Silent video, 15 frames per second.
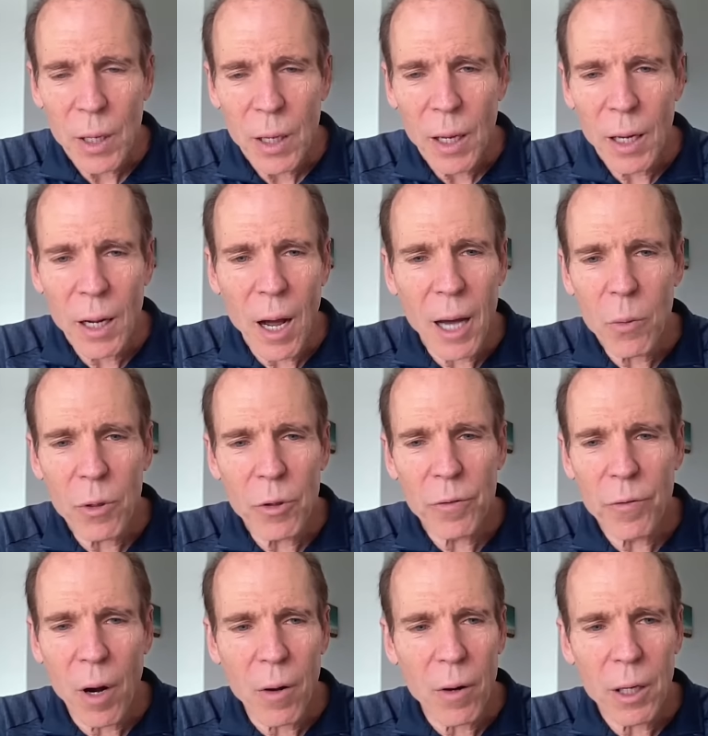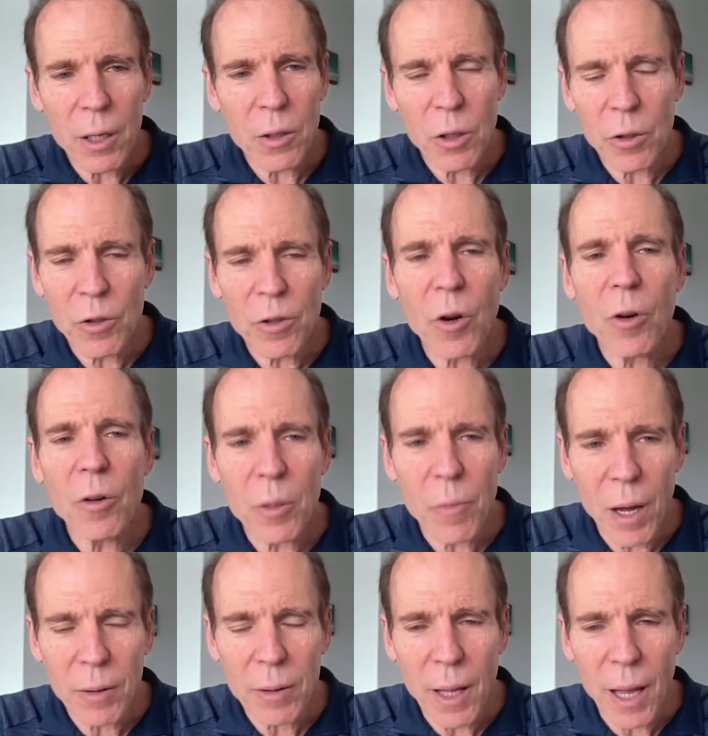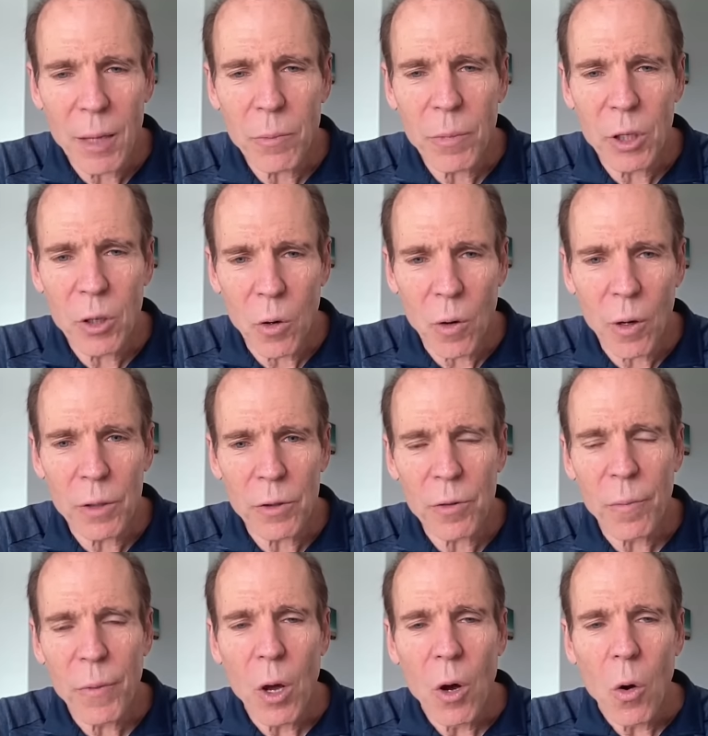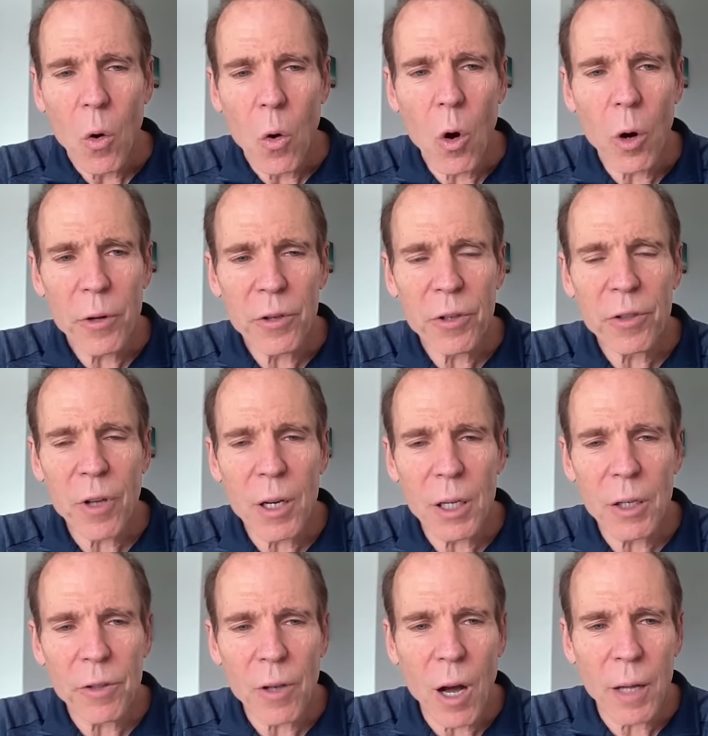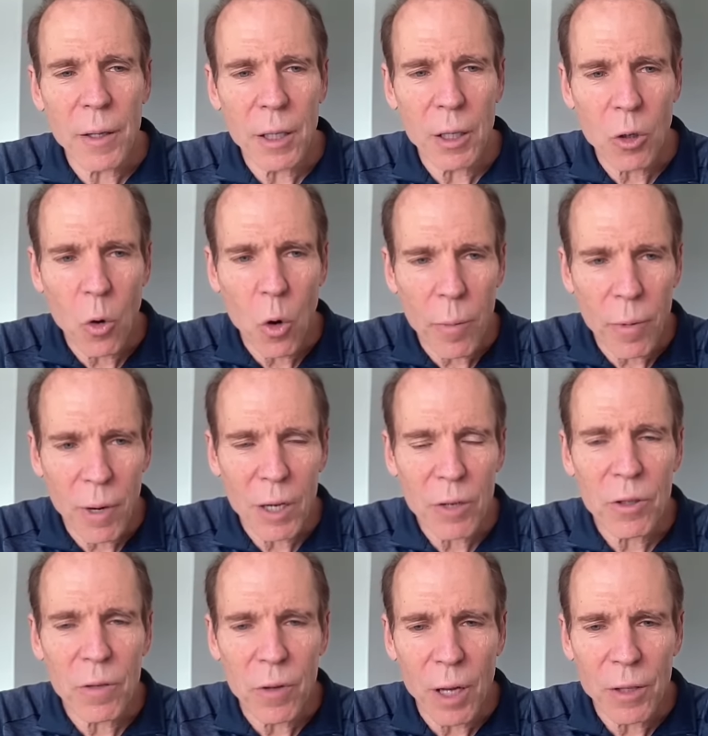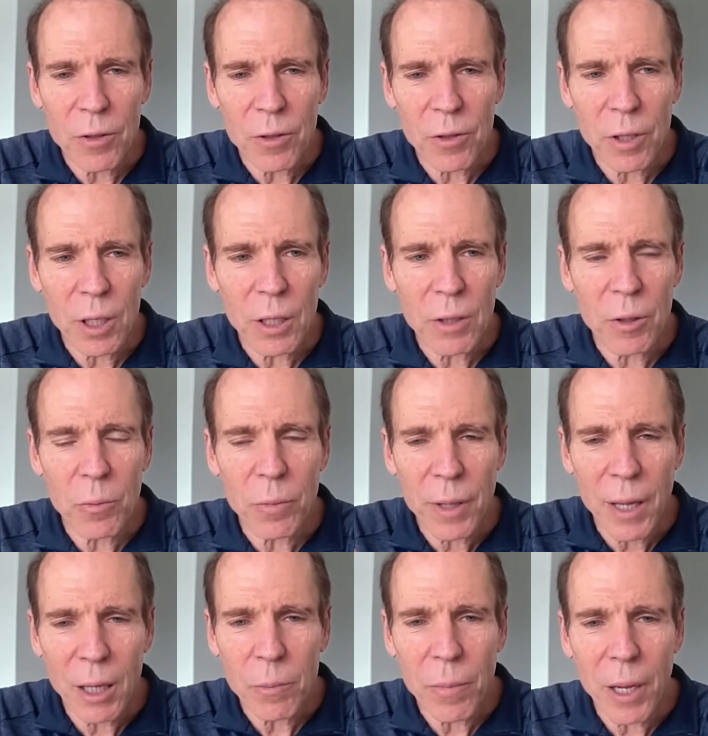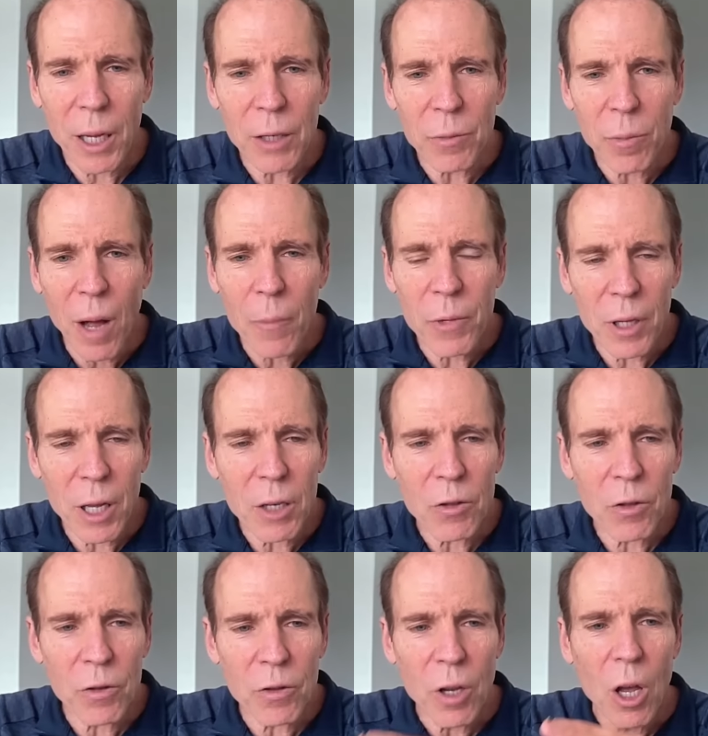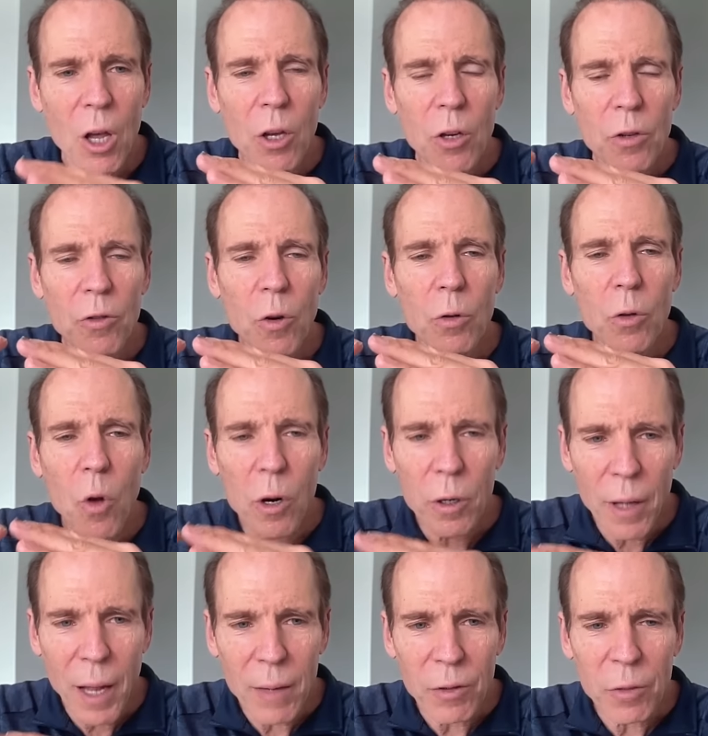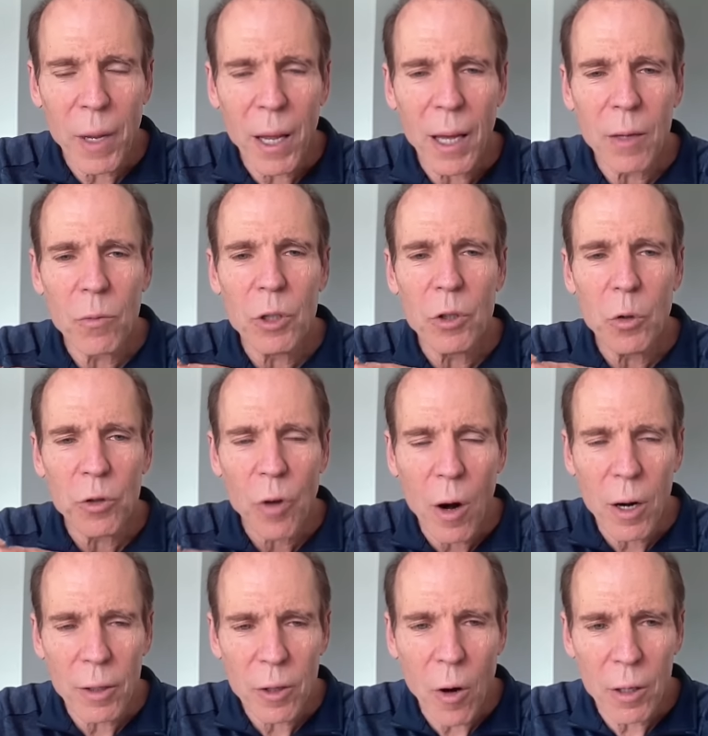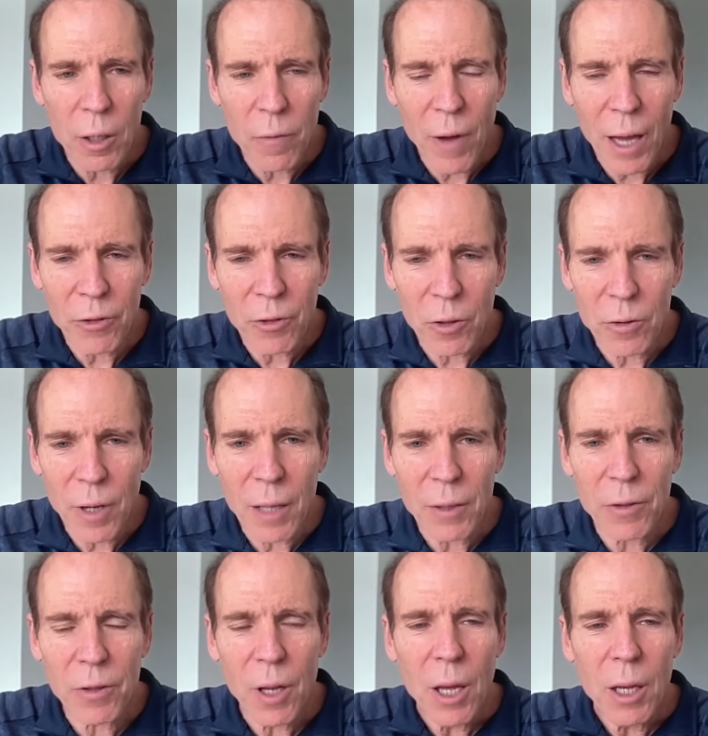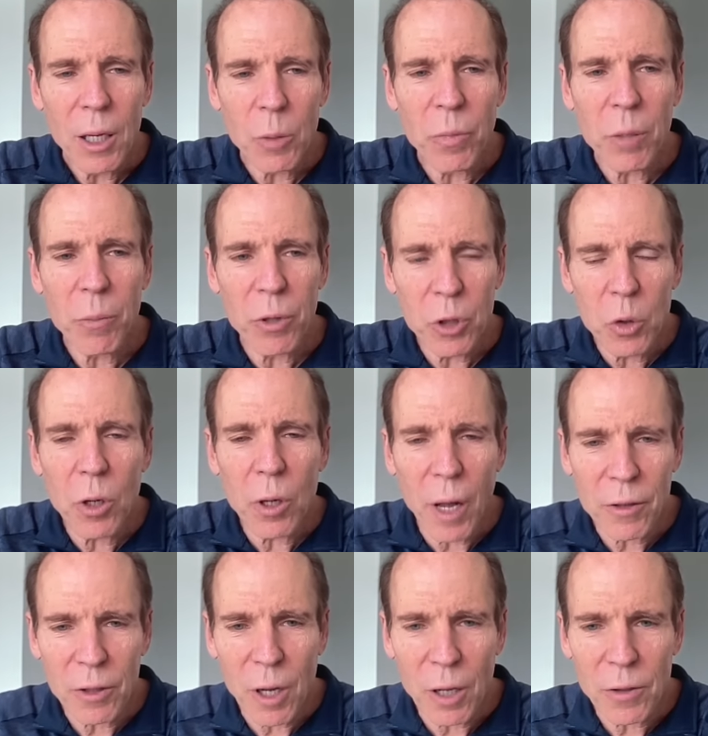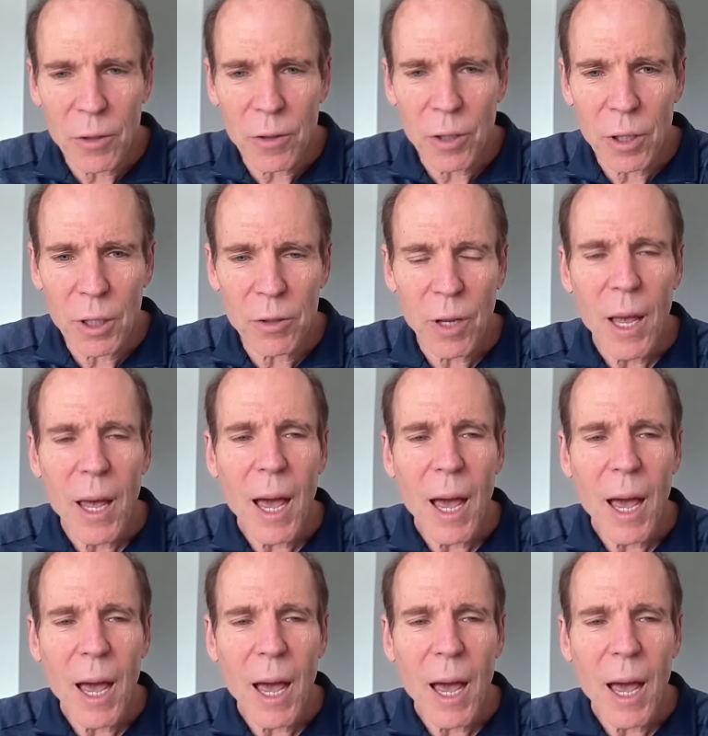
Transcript: And I was very concerned about that because all the studies on the incorporation of nuts and seeds in plant-based populations showed longer lifespan, reduced heart and cardiovascular deaths in people utilizing nuts and seeds.